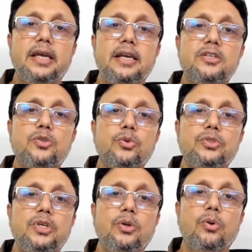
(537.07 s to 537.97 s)
tends
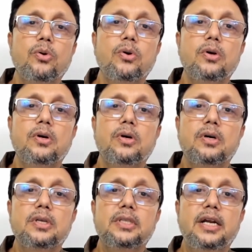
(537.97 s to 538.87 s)
to 0,
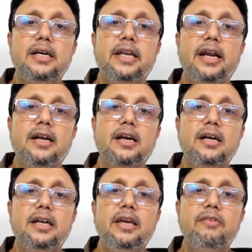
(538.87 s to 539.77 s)
then delta